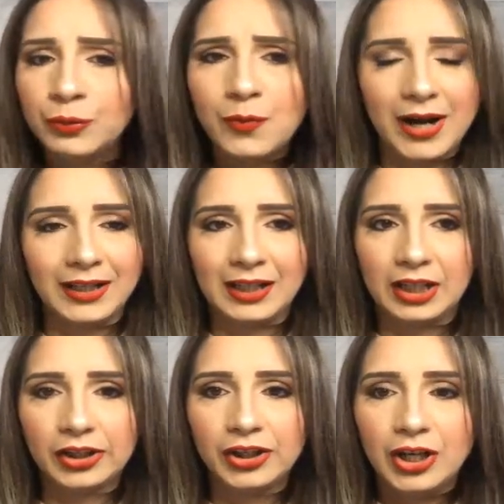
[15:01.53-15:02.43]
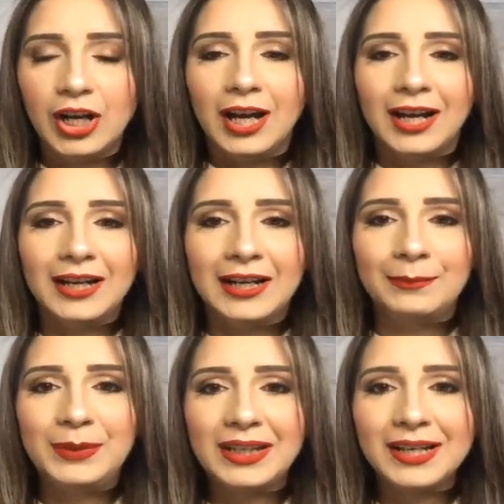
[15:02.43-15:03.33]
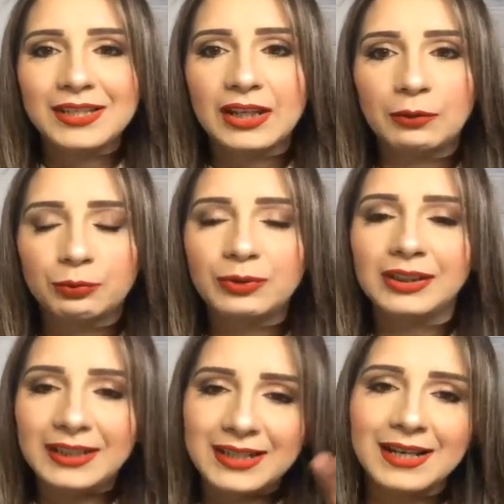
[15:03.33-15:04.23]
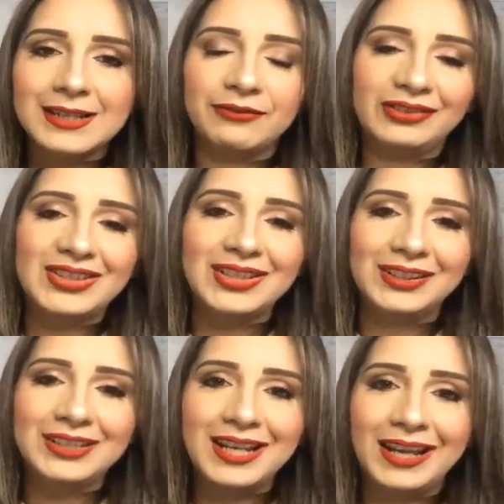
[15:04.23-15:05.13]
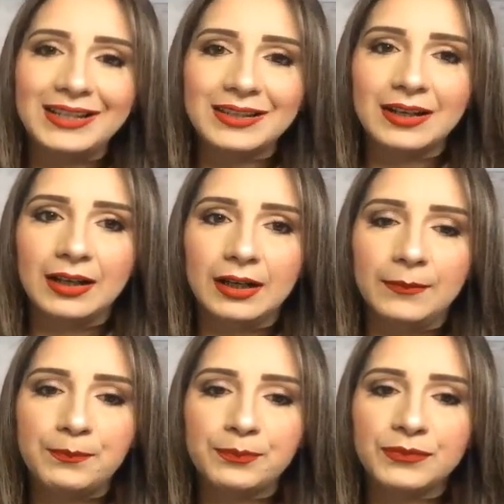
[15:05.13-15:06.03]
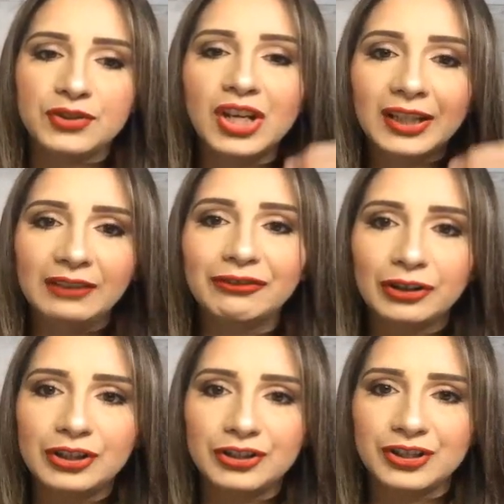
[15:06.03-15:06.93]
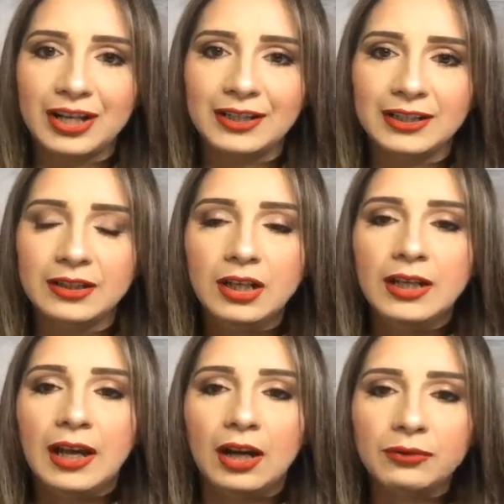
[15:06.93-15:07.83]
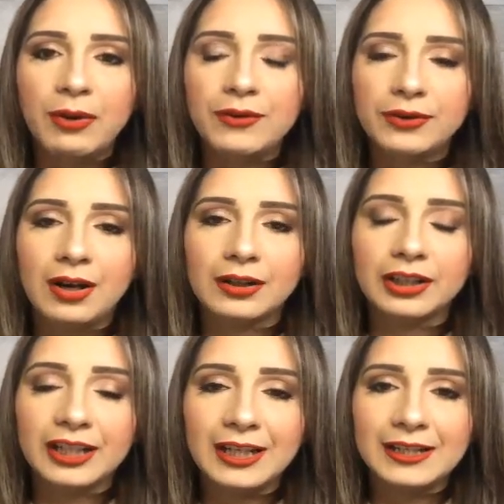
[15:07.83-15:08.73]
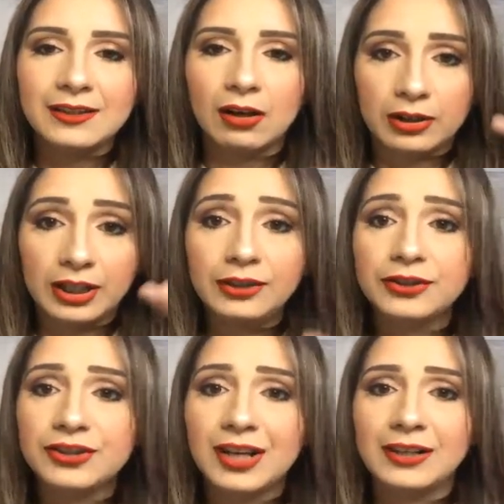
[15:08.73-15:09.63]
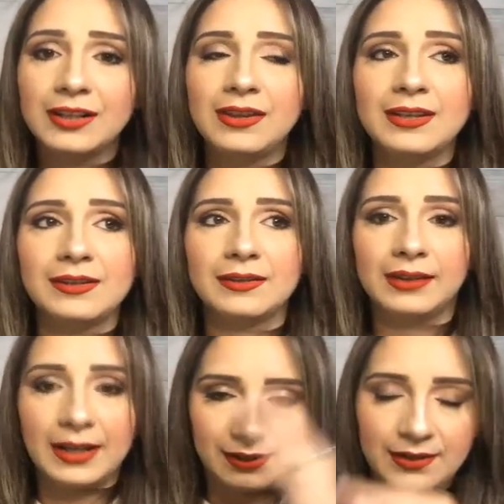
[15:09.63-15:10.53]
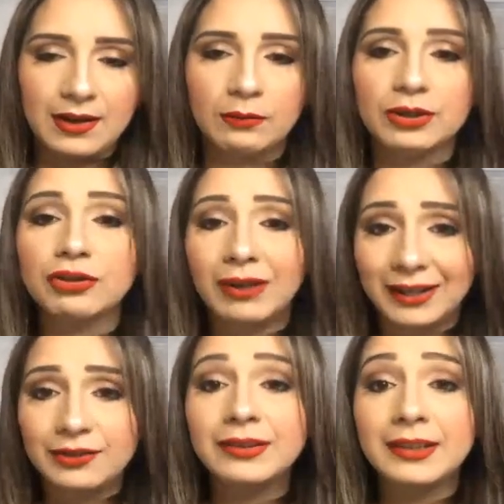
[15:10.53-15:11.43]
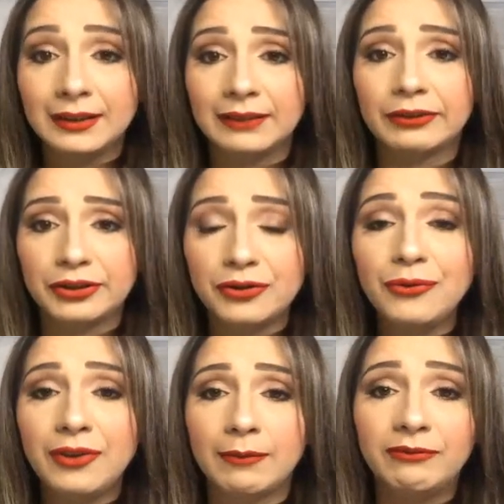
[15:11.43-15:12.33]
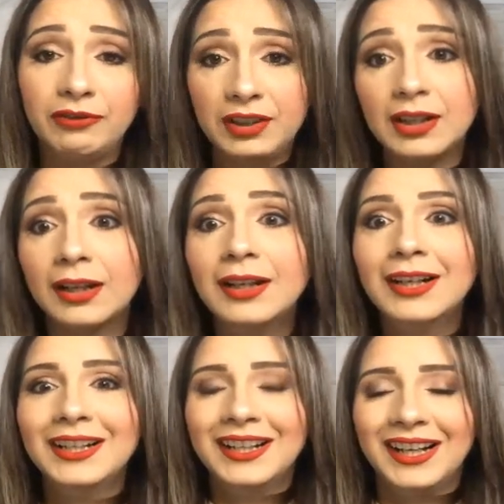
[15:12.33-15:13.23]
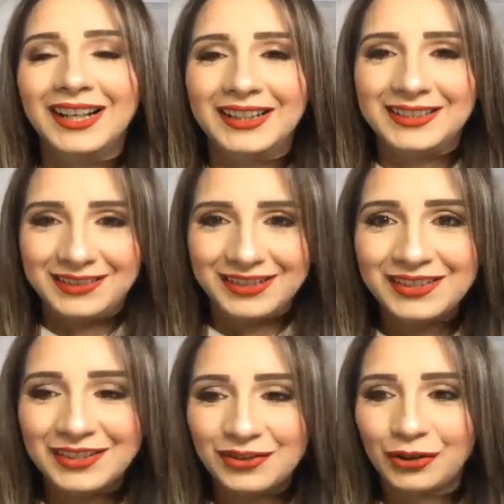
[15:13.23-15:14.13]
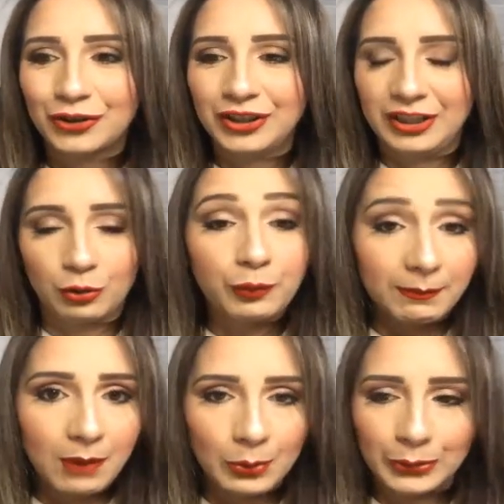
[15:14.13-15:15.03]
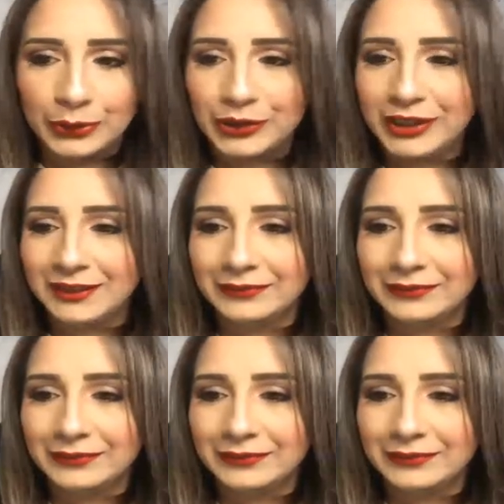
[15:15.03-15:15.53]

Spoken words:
right here because it really does facilitate checking for understanding on whether or not our kids are understanding this lesson that we're trying to deliver to them via distance learning or remote learning.